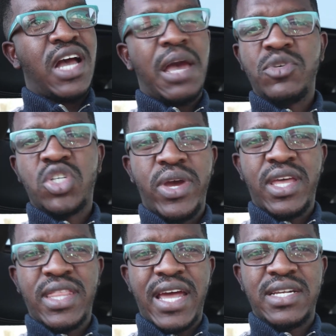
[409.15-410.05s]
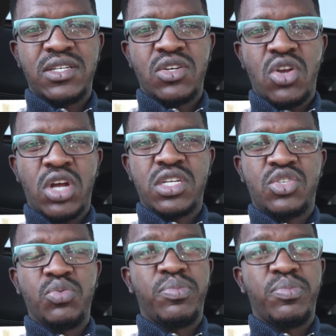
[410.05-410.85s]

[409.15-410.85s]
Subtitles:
I'm showing that not to